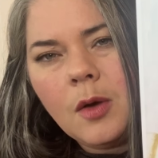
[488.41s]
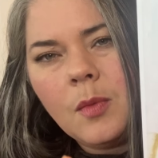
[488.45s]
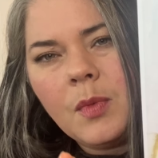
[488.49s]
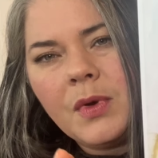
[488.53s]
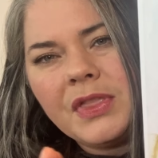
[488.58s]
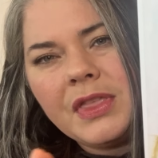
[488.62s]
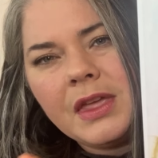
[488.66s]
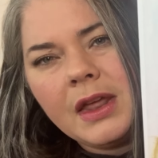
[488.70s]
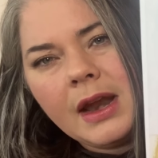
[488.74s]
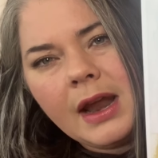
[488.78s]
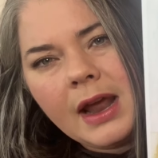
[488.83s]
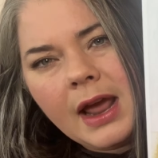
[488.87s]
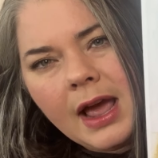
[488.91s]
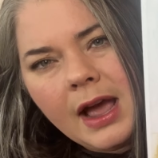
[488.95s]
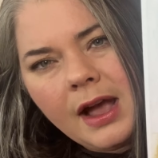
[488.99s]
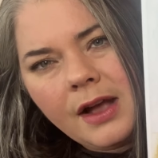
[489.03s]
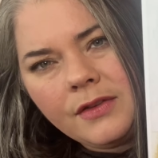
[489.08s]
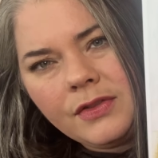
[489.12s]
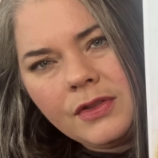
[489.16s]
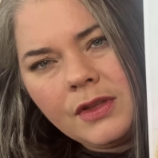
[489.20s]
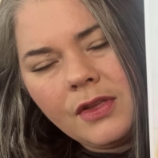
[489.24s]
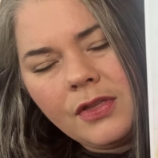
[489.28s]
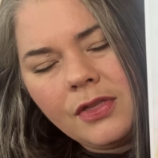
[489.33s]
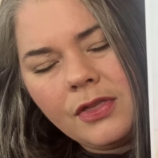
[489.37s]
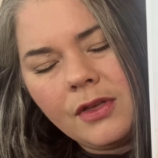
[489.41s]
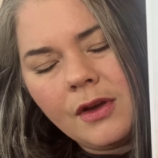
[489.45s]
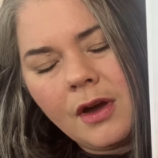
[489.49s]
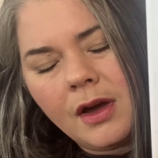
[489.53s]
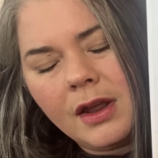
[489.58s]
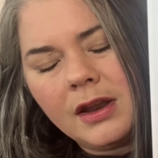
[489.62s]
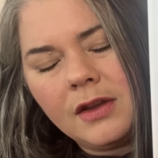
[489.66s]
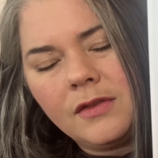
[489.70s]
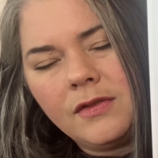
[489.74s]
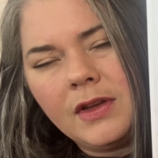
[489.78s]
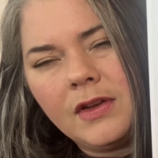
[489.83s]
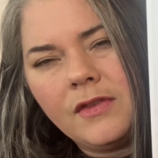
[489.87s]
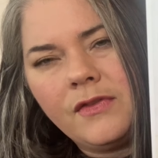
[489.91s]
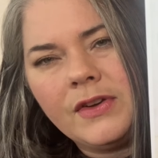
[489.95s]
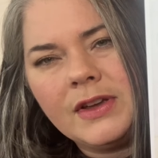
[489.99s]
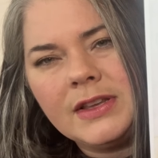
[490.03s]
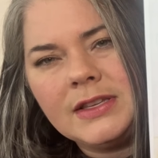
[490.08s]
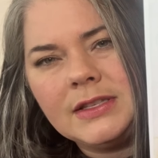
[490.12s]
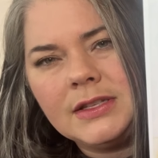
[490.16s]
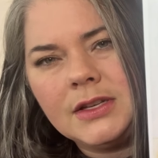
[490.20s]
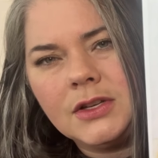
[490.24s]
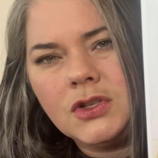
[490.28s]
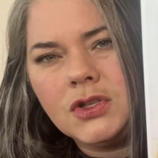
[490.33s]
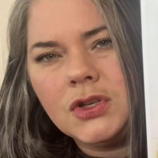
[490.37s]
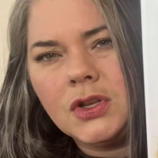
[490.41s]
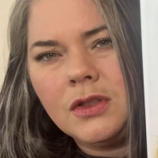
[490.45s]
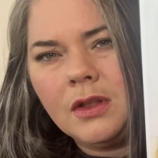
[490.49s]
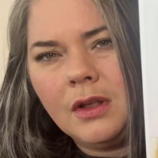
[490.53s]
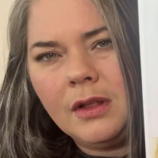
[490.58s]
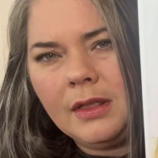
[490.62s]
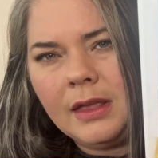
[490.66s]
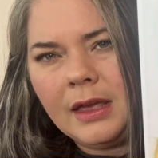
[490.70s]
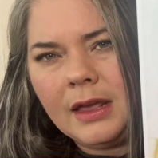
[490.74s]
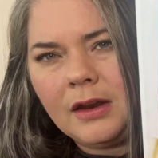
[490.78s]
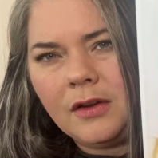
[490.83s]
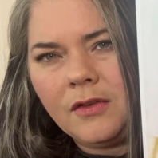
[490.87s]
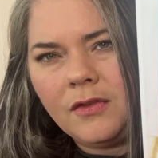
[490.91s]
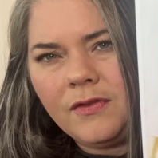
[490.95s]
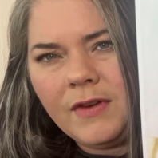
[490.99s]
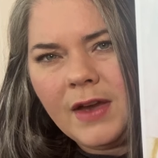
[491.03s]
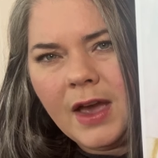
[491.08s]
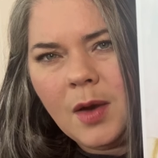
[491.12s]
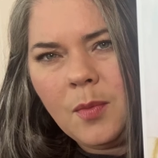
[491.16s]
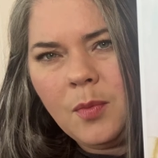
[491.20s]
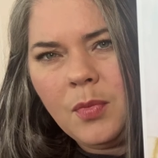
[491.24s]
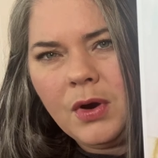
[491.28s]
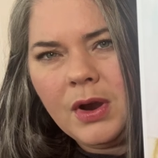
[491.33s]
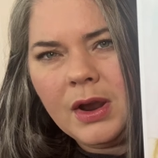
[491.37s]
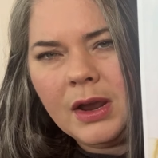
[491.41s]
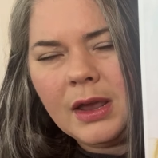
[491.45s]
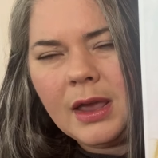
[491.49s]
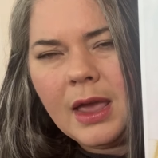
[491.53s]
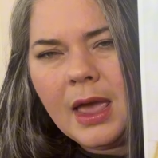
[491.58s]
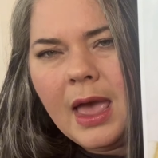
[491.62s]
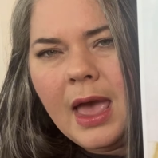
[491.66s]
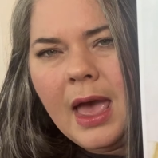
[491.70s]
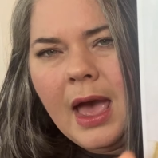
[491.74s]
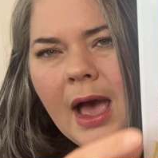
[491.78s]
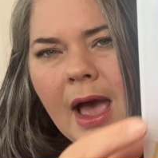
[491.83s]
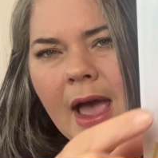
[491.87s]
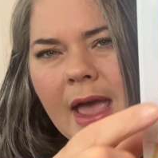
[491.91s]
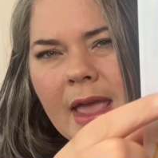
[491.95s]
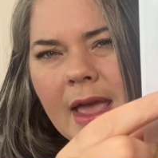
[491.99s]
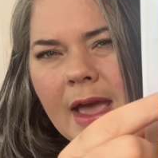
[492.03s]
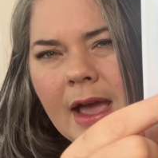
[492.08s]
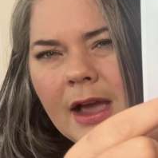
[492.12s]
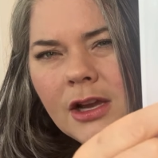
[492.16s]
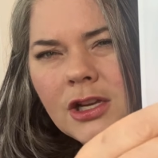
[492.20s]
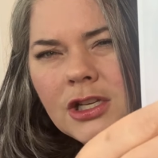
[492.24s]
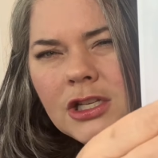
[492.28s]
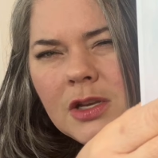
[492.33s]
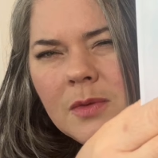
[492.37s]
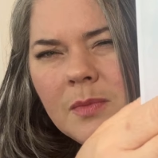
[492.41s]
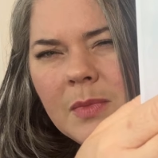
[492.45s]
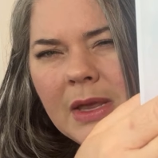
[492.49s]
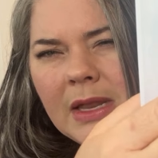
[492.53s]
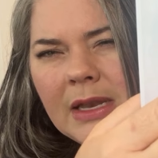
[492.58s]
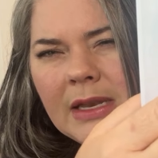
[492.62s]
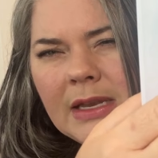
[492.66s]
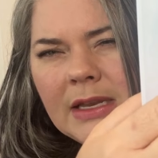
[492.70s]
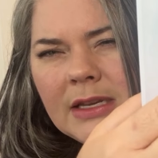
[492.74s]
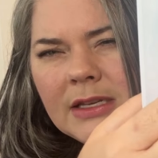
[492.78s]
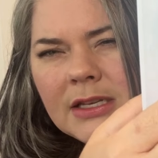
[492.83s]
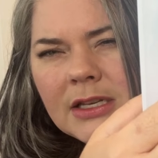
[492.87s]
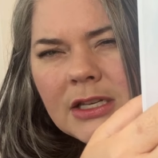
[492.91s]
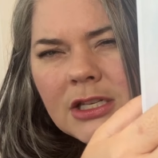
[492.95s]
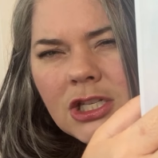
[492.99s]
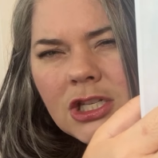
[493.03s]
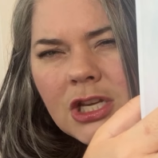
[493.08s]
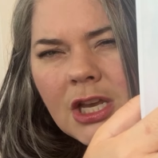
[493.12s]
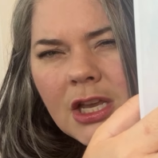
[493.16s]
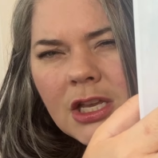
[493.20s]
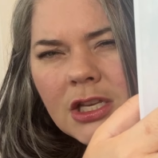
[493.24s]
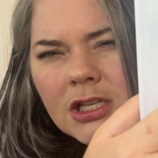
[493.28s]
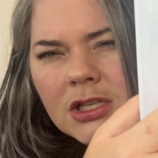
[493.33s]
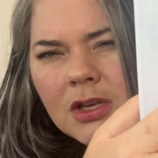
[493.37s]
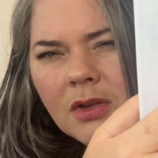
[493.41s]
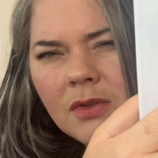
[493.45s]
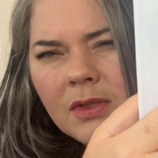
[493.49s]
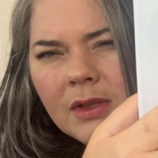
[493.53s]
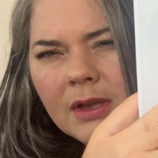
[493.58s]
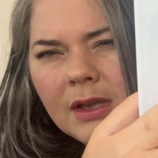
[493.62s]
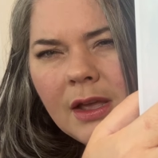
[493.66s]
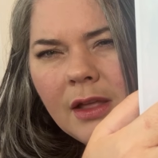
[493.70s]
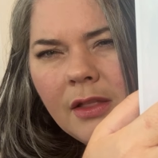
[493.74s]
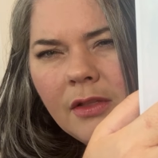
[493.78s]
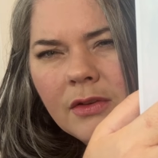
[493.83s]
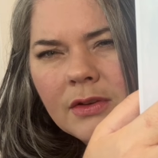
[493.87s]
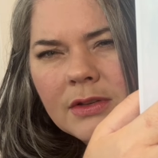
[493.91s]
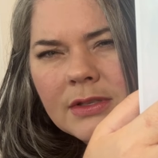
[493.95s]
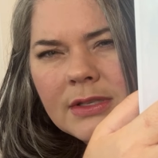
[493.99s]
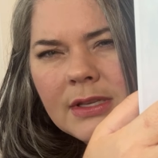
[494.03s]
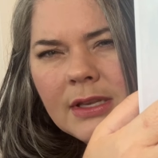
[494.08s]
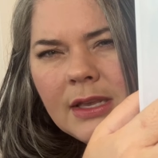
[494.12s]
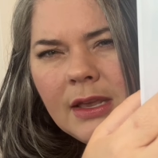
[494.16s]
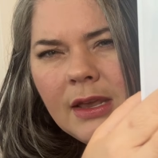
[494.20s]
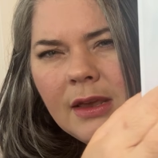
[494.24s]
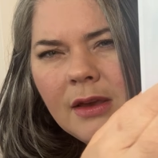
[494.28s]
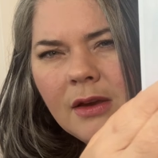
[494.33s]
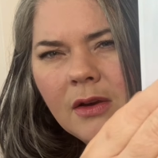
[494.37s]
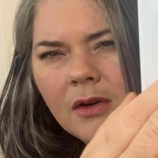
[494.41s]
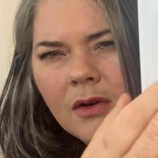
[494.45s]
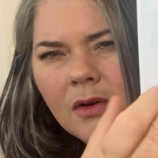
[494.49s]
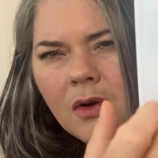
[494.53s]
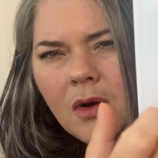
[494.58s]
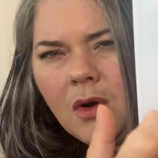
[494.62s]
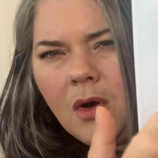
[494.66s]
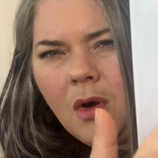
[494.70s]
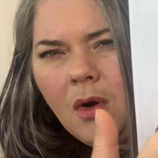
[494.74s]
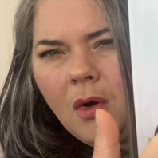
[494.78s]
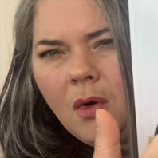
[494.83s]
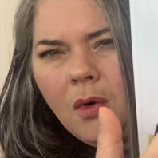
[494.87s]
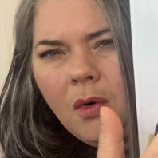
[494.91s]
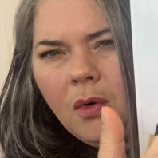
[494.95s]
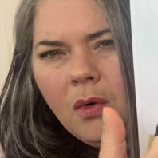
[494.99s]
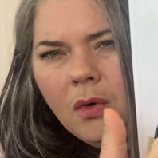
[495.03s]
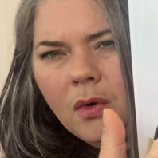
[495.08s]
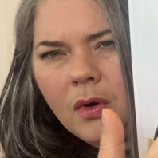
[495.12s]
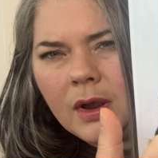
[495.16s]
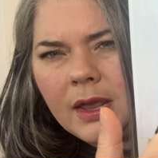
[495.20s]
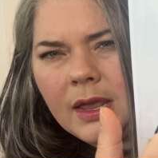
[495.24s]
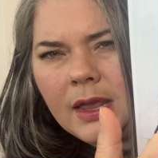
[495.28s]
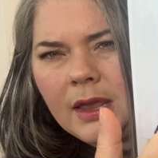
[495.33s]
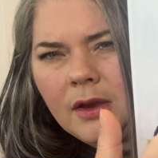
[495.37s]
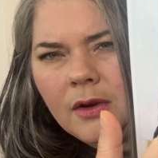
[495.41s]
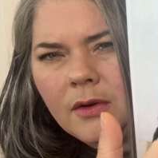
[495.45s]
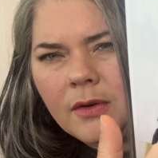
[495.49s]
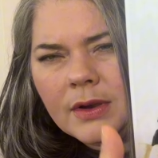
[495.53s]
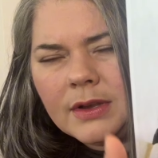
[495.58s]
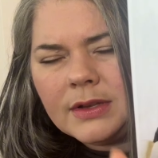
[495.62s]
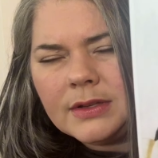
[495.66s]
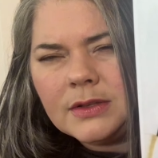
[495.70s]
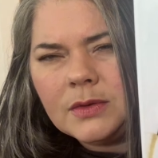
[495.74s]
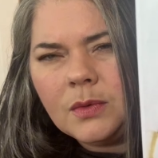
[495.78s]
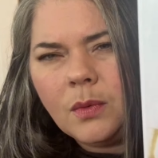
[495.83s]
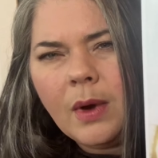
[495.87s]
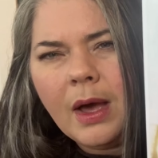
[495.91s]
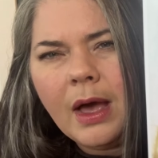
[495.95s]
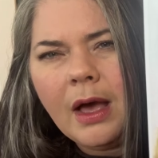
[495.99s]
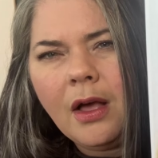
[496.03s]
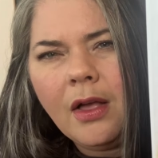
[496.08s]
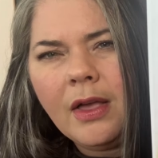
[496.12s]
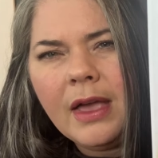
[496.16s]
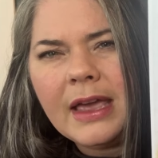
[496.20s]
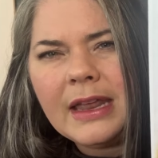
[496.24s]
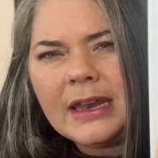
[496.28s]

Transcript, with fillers: But then I had the thought of, if I stitch on the lighter fabric, I actually may need to change out the colors here or here as well.